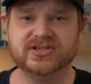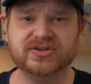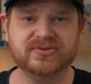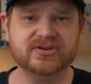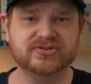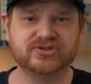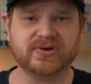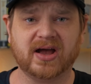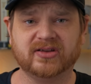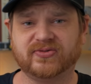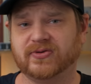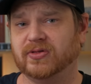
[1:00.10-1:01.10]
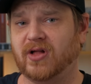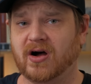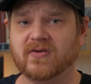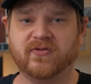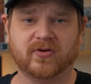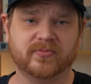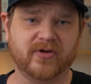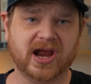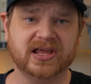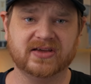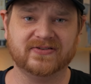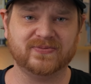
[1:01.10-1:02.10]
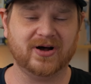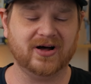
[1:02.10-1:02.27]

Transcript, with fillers: also use drafts for long form writing as